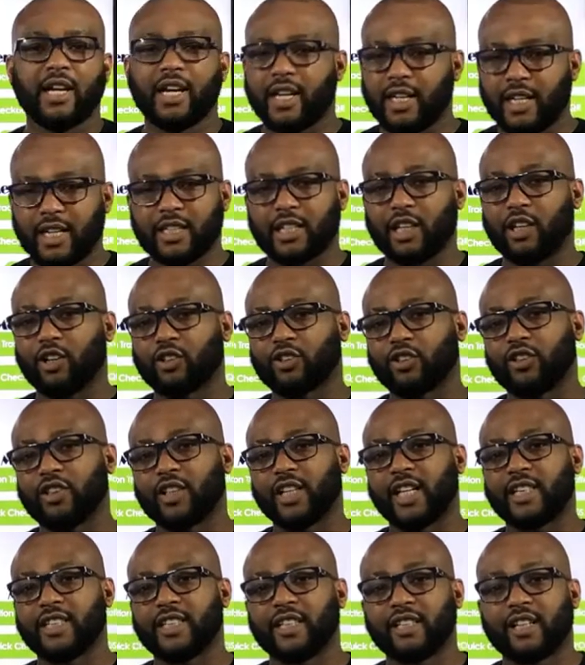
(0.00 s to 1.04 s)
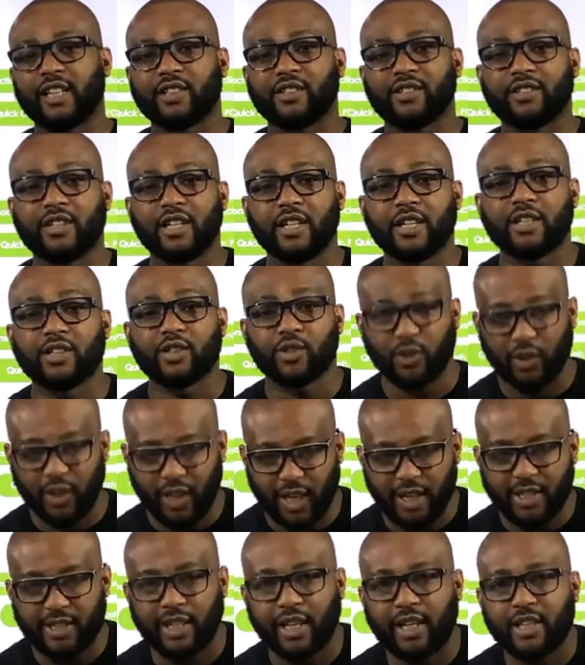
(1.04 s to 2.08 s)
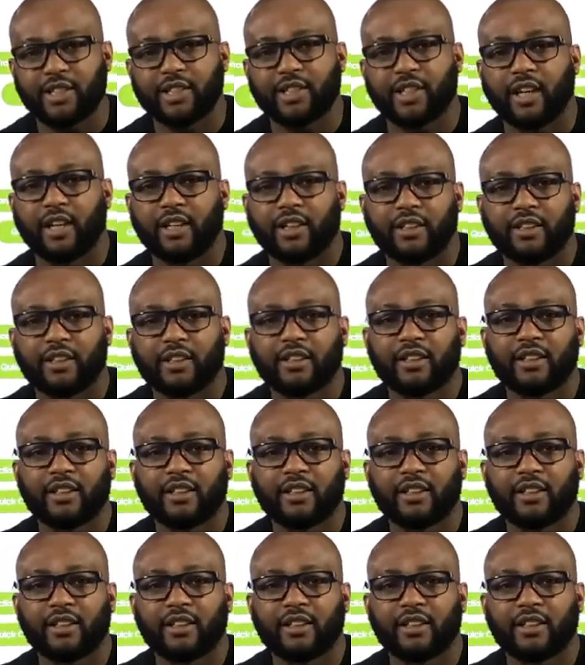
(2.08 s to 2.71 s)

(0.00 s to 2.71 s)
There's a lot on the agenda today, so let's get started.